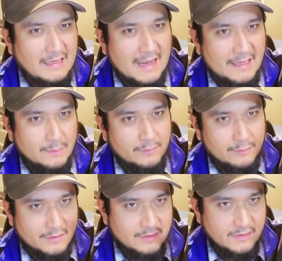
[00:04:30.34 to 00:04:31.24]
items
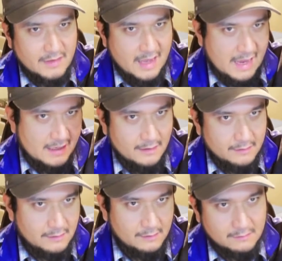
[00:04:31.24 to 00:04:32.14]
where you just hang it
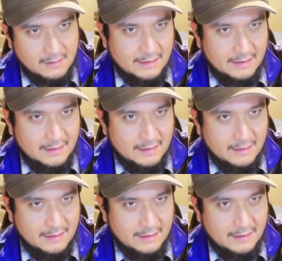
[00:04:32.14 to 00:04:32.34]
on